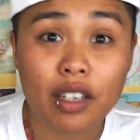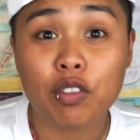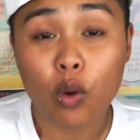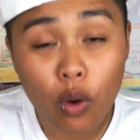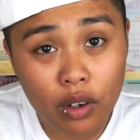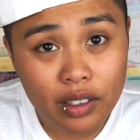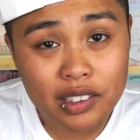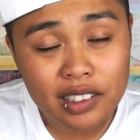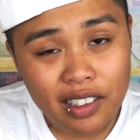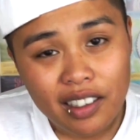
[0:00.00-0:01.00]
Of
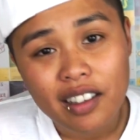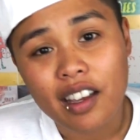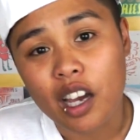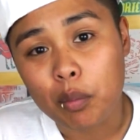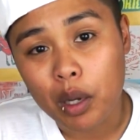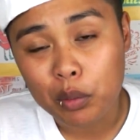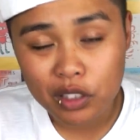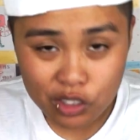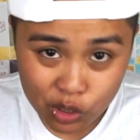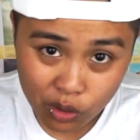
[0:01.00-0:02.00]
course, help out with
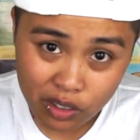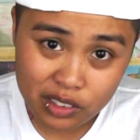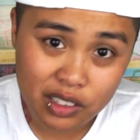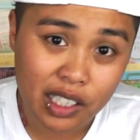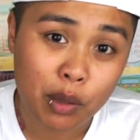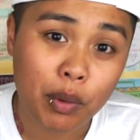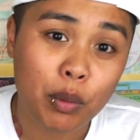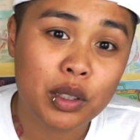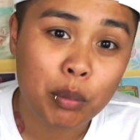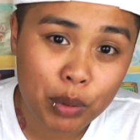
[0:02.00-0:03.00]
the chores and help
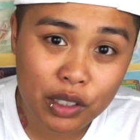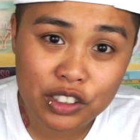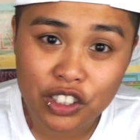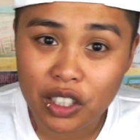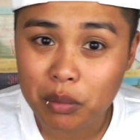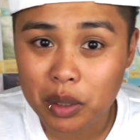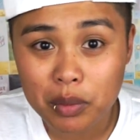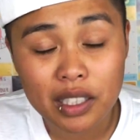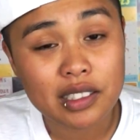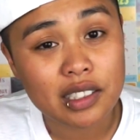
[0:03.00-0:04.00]
out with the bills, you know what I mean?
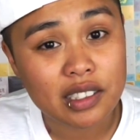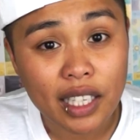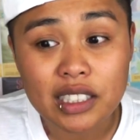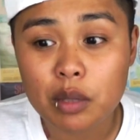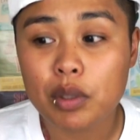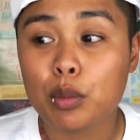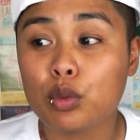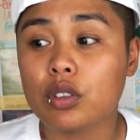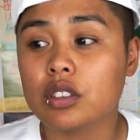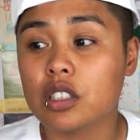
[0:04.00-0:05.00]
Because it's nice to be
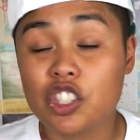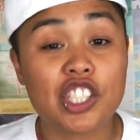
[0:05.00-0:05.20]
able to